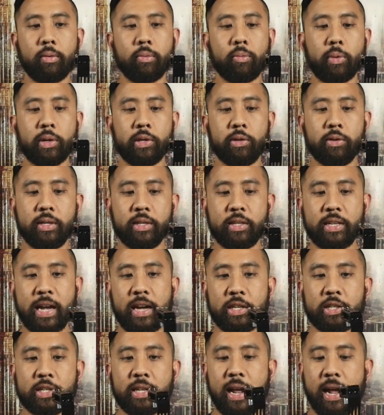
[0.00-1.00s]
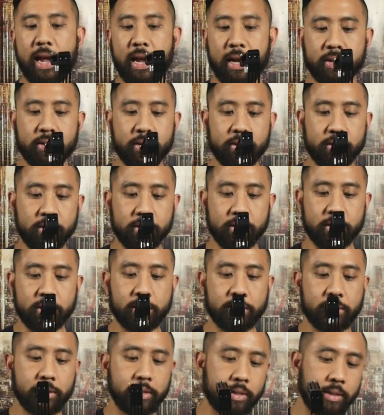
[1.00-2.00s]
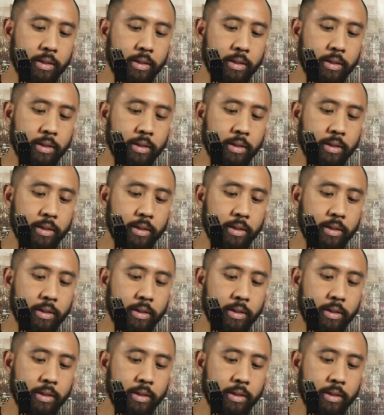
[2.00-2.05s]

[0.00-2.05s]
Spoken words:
when you detach the handles,